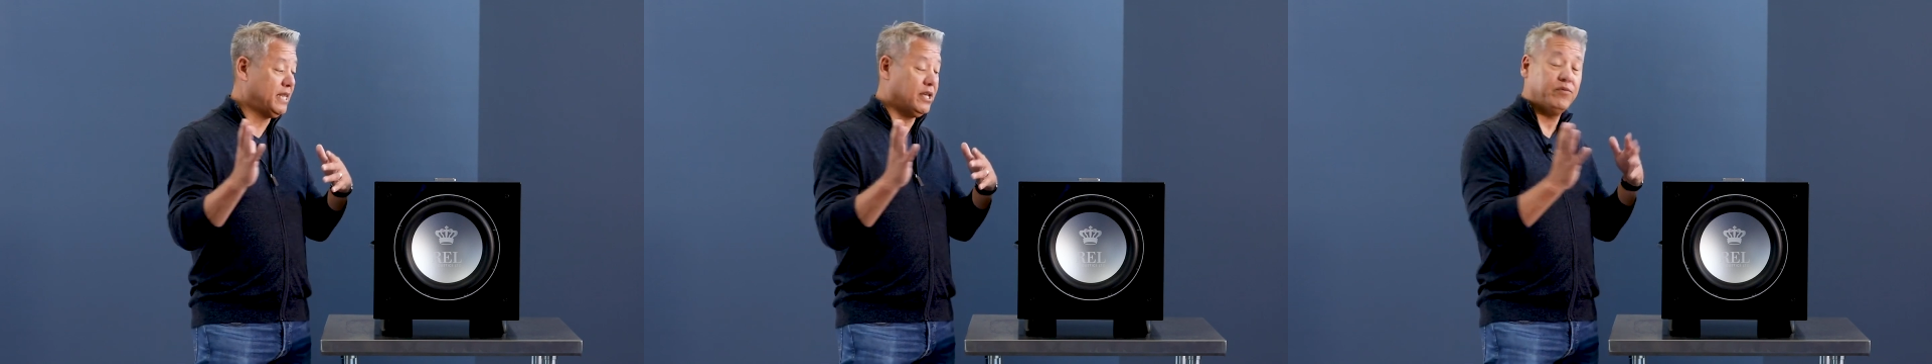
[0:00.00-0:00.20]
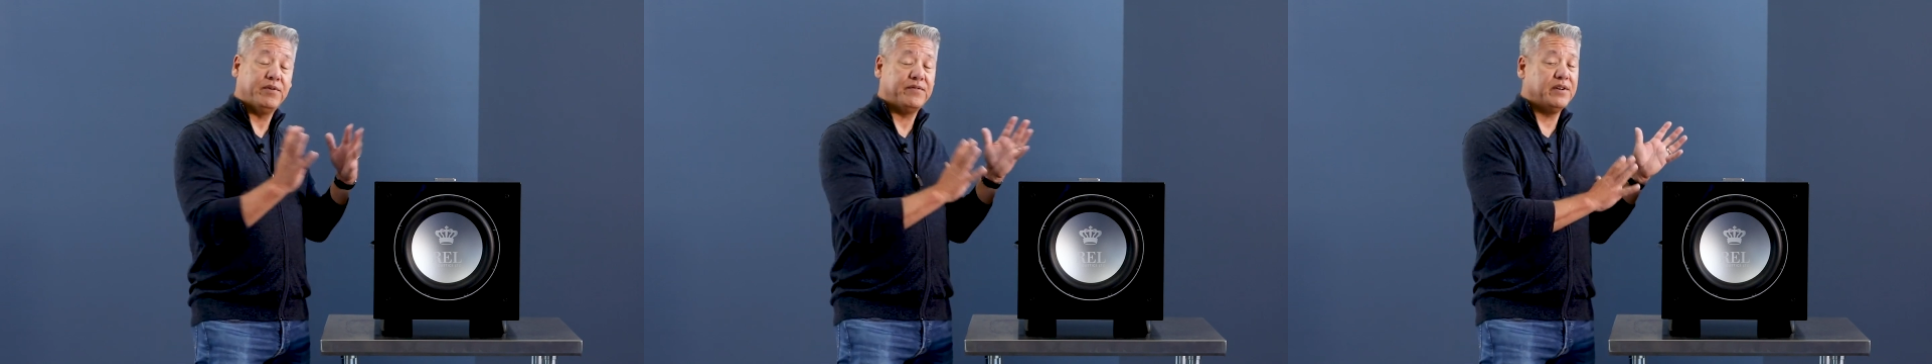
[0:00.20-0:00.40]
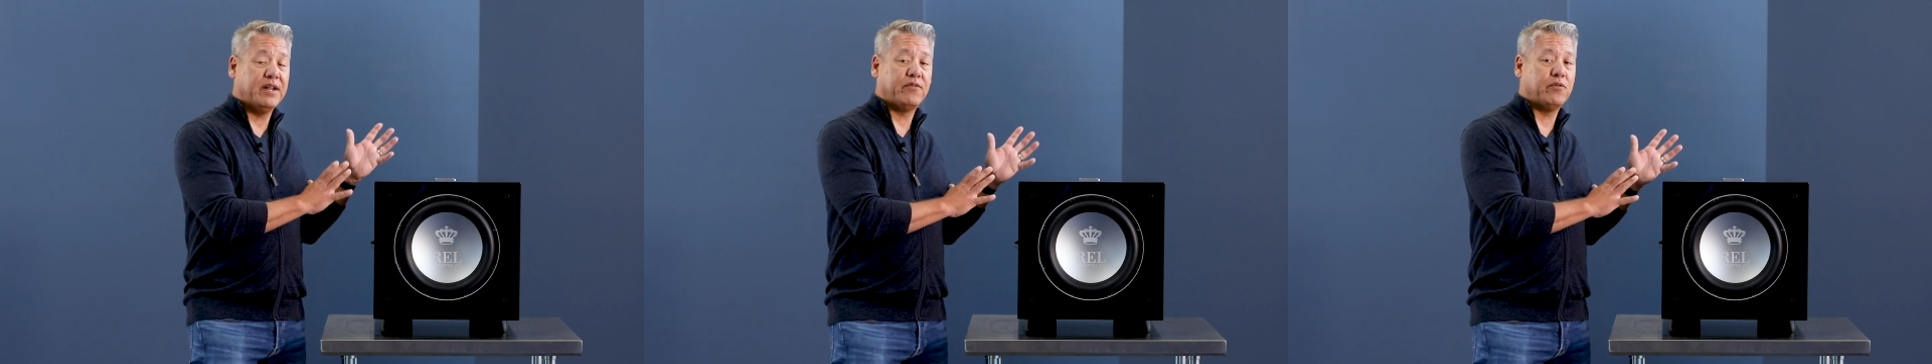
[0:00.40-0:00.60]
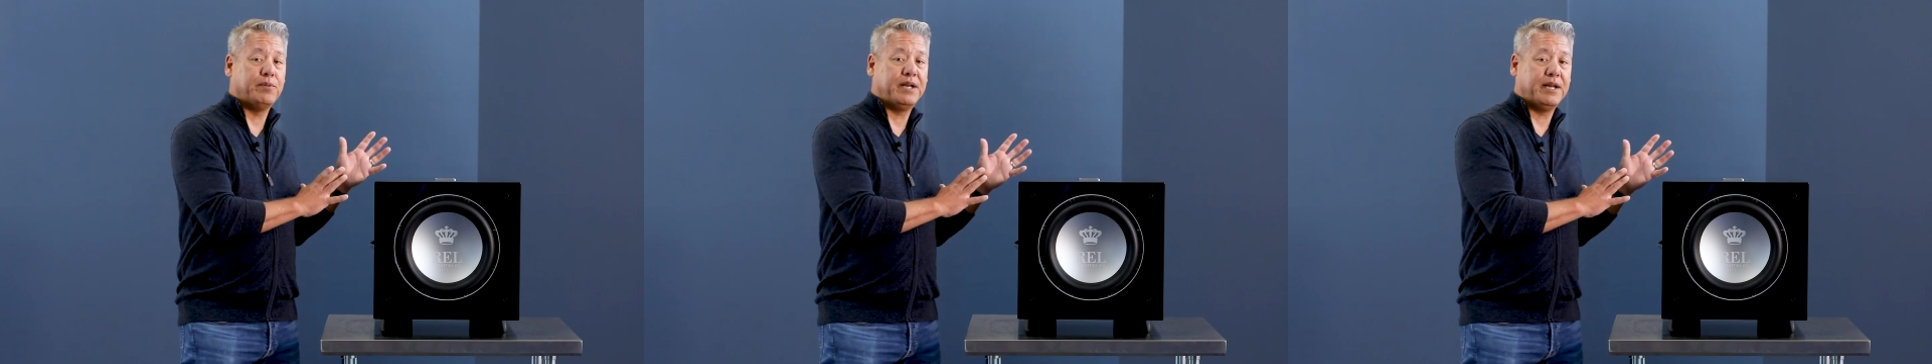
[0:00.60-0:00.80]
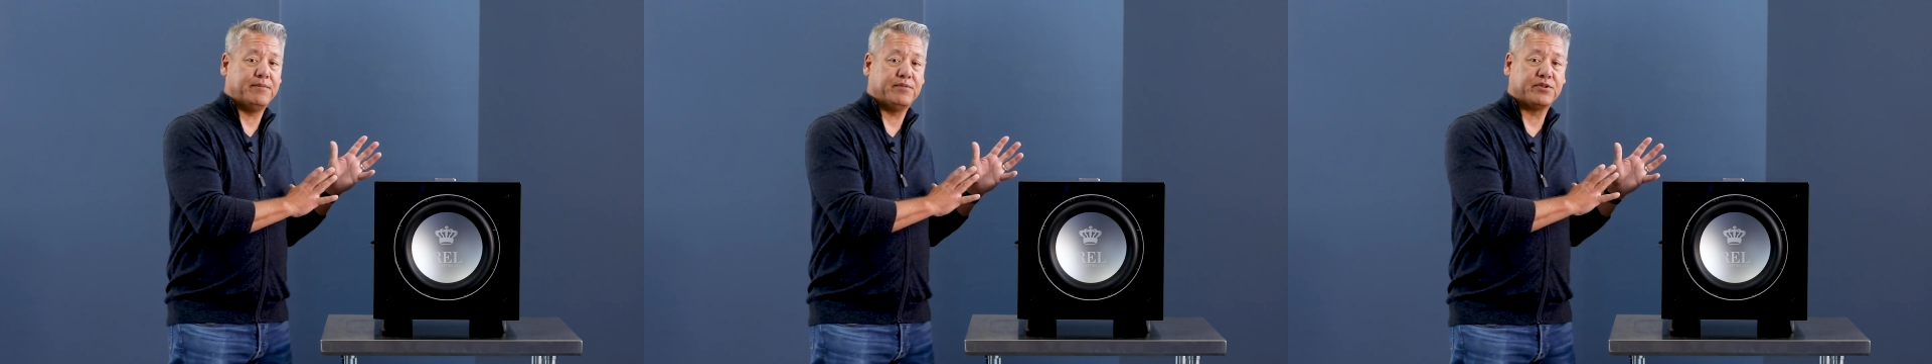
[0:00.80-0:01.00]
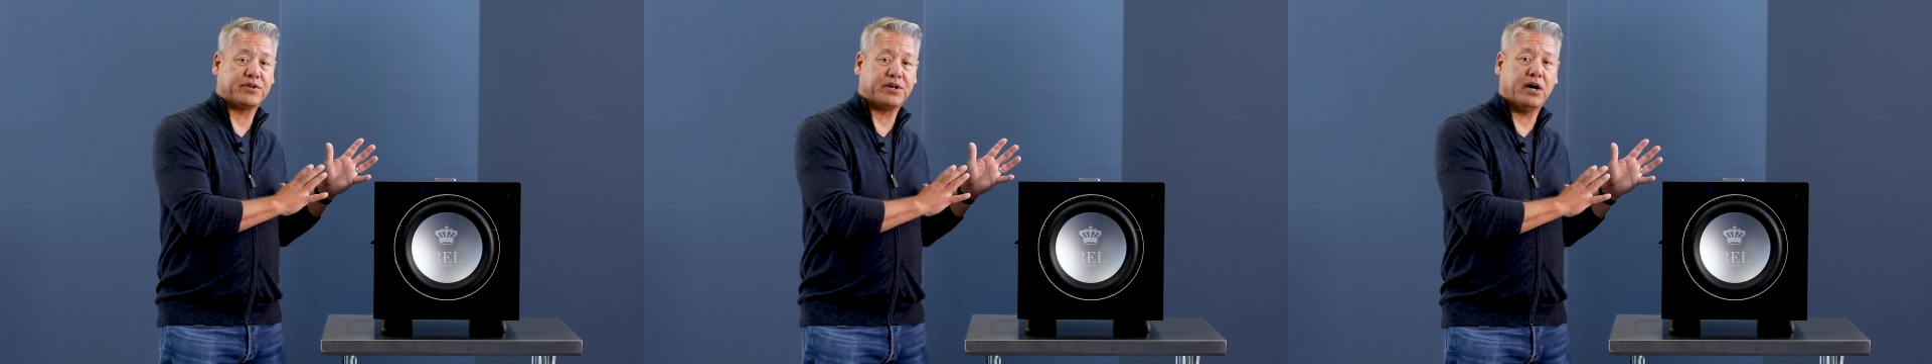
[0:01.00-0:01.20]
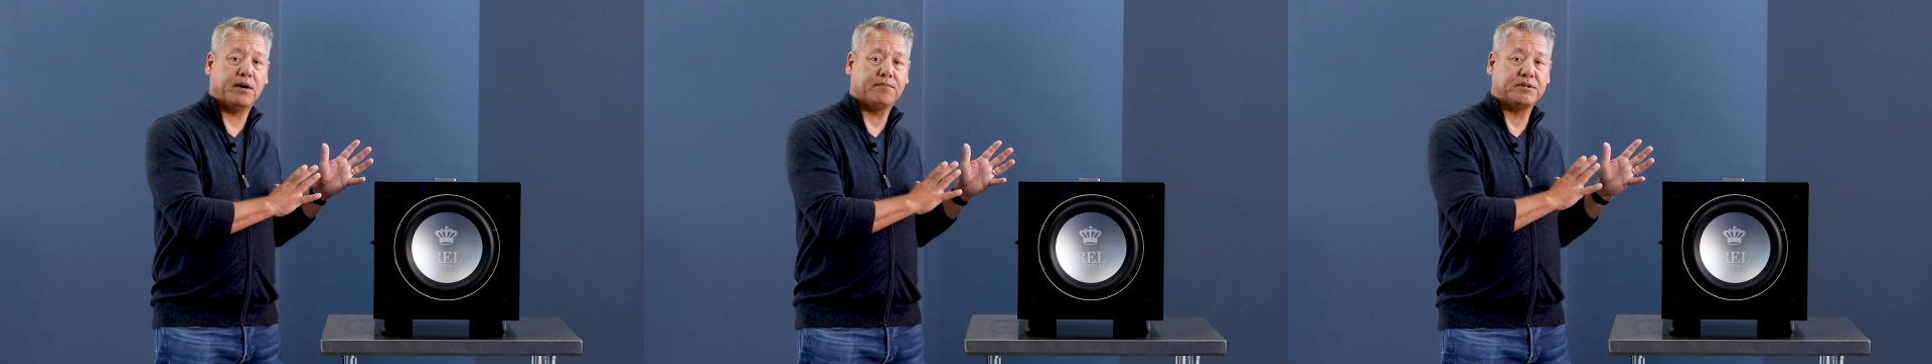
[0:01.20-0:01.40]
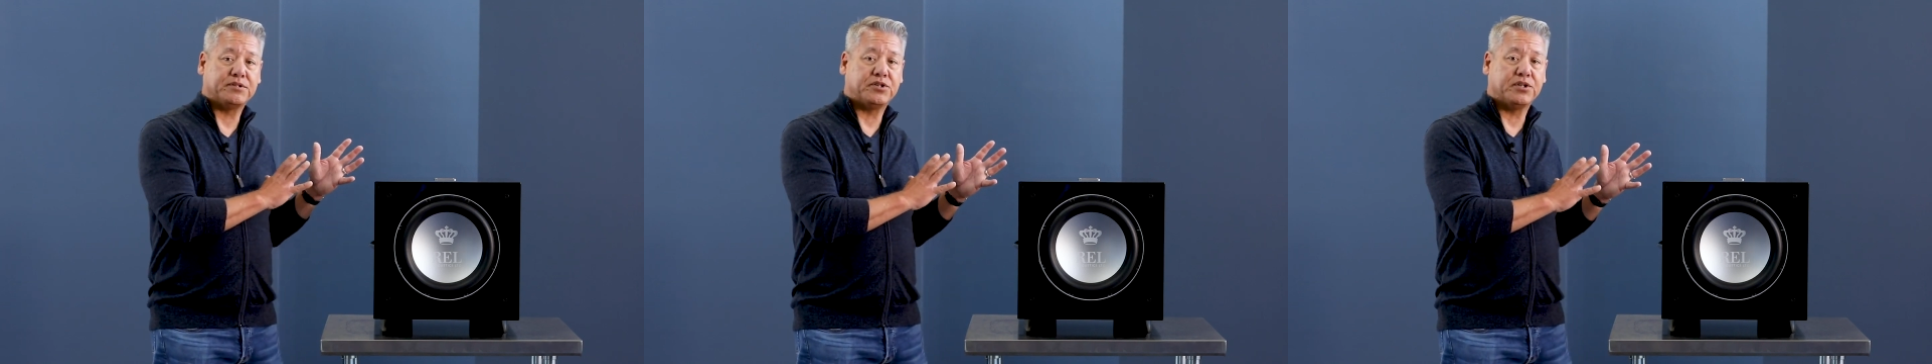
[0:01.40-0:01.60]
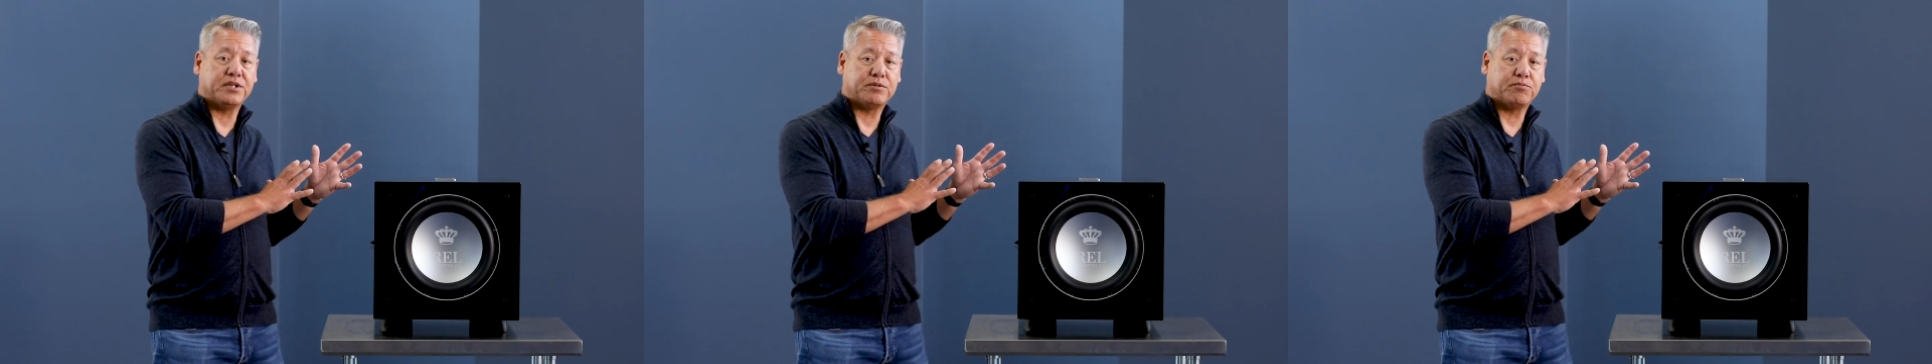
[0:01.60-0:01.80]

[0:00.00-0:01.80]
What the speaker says: that we've never been able to accomplish in